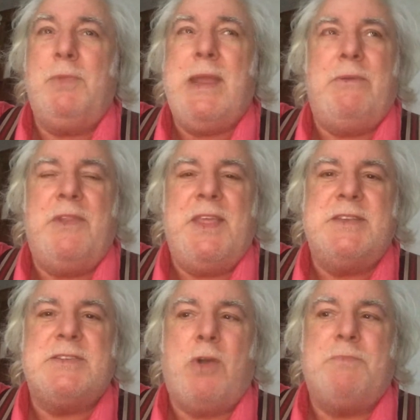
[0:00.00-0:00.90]
And we'll get rid of
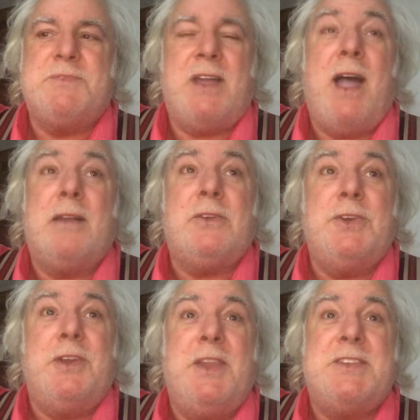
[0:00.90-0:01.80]
these cops that aren't
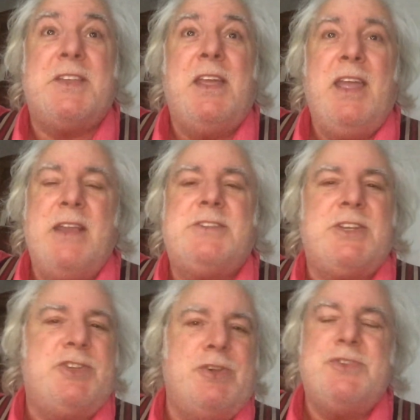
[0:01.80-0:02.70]
good and these
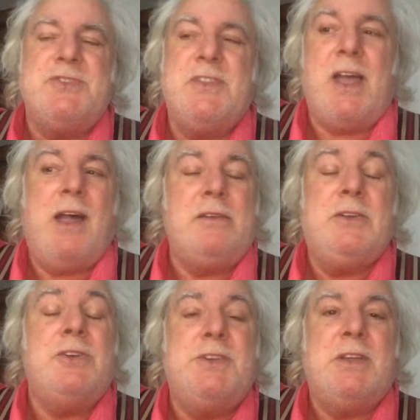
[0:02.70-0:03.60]
institutions that aren't
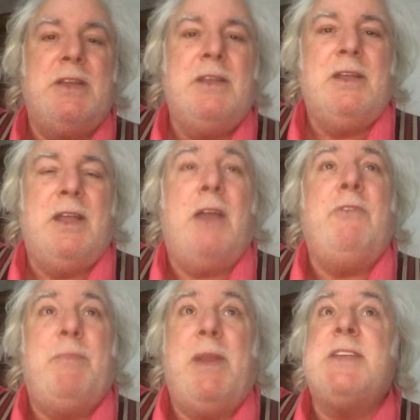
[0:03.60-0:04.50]
good and
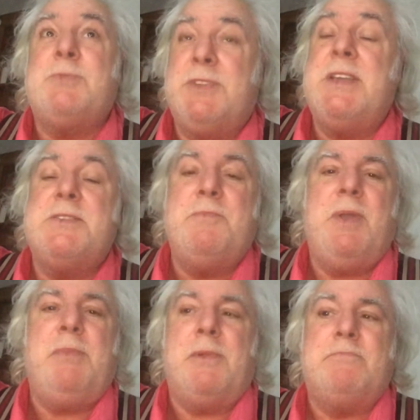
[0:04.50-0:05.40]
replaced with decent
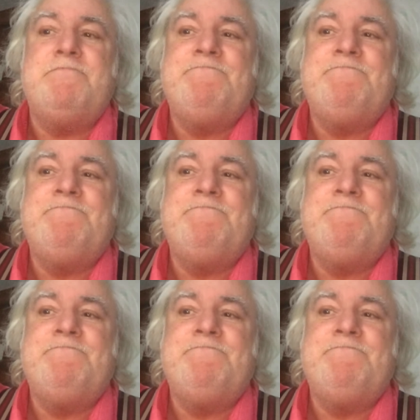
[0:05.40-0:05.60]
people.